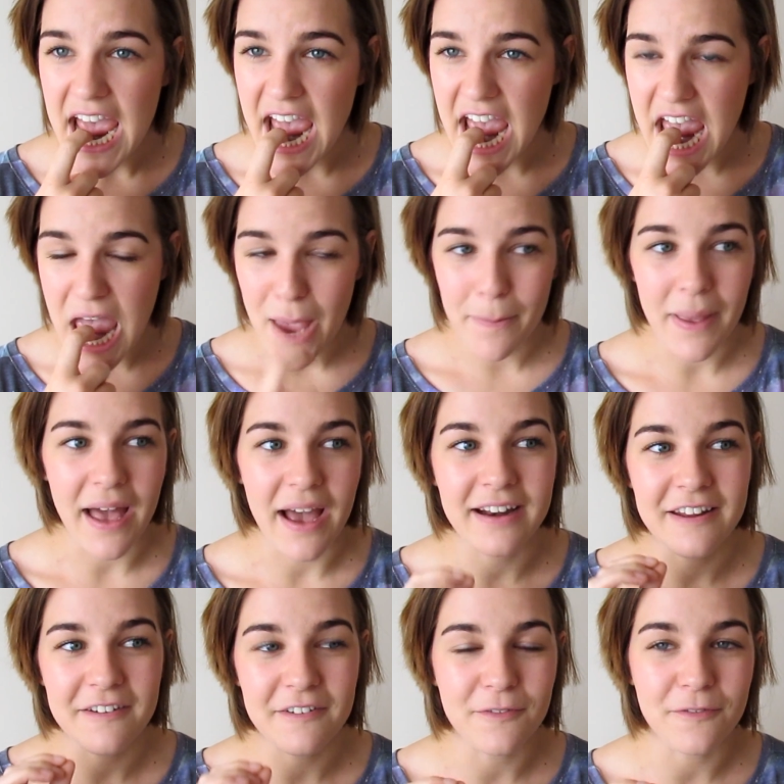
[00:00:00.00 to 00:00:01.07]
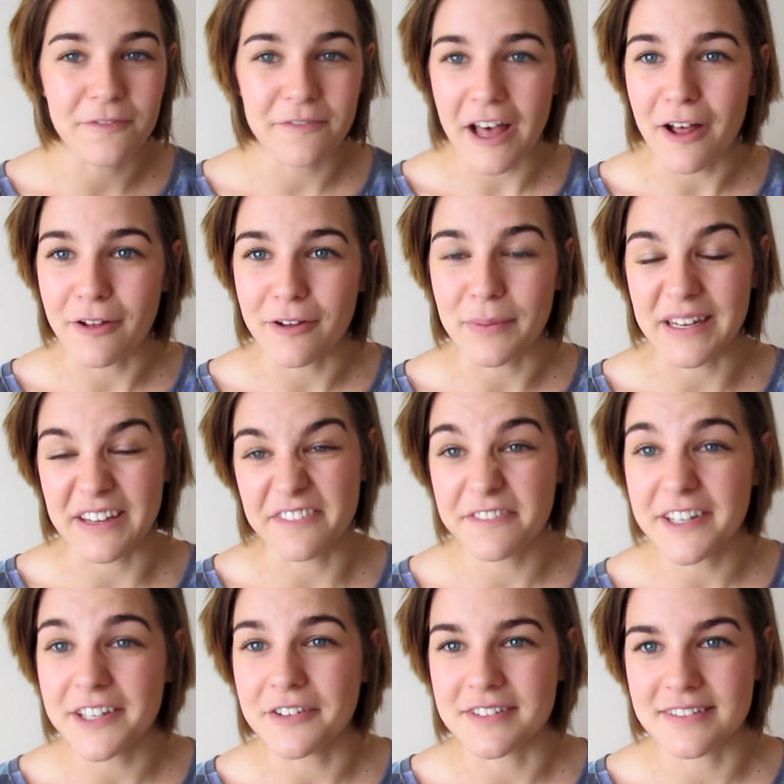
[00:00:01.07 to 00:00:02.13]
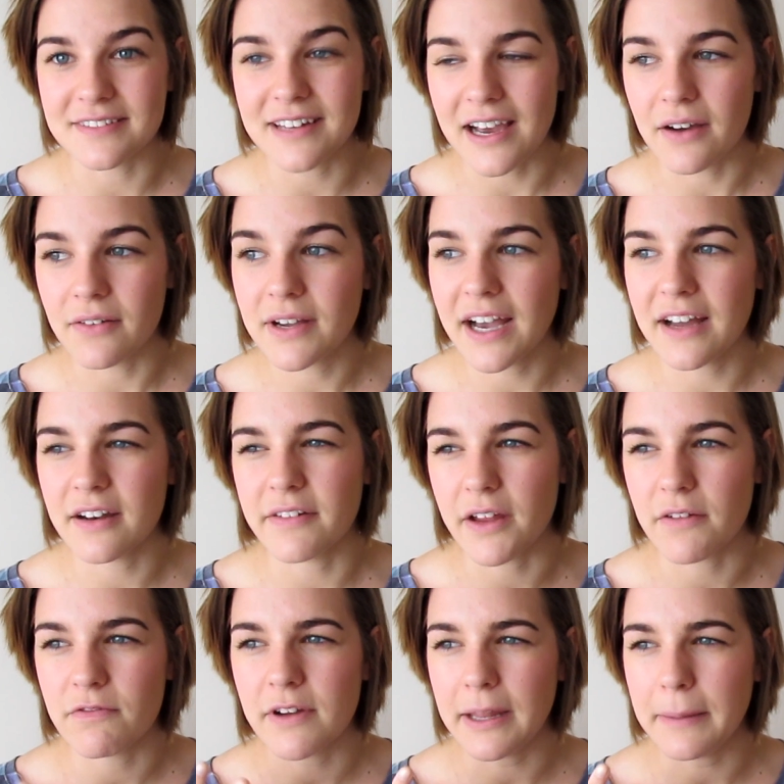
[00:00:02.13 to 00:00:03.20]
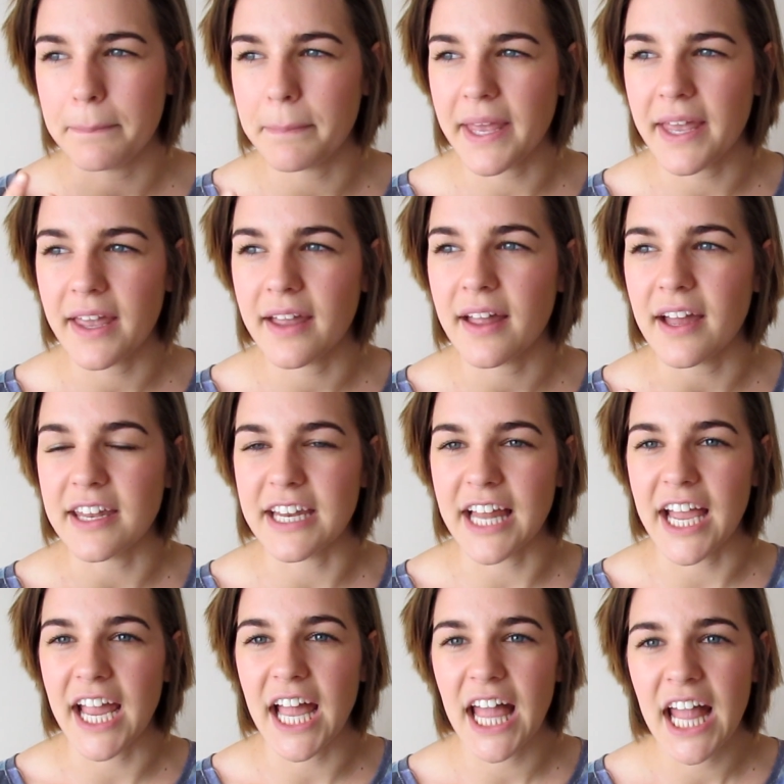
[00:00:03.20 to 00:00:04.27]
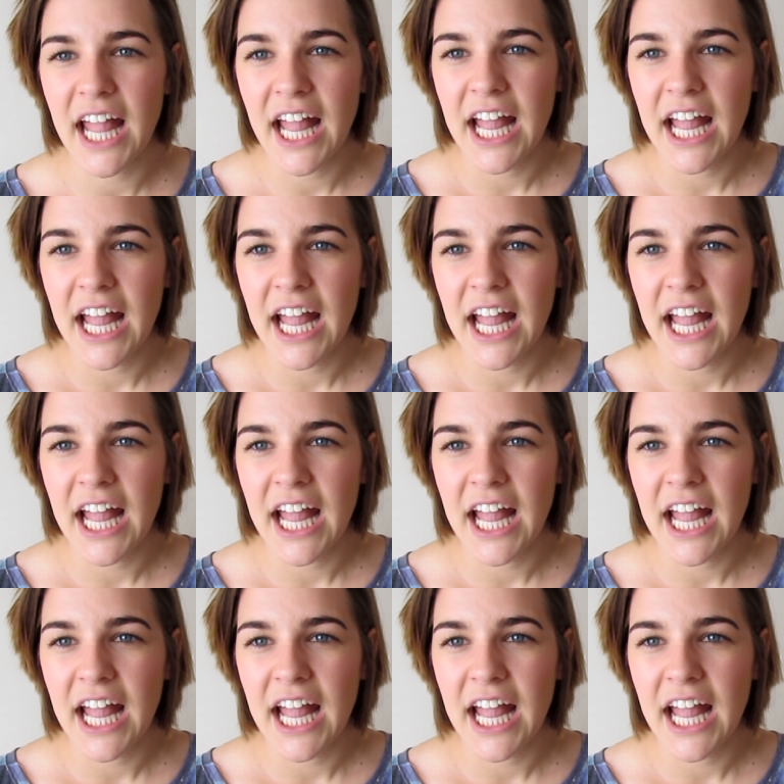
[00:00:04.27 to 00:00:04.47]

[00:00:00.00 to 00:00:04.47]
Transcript: and it felt, well it feels now kind of like really big, and you're like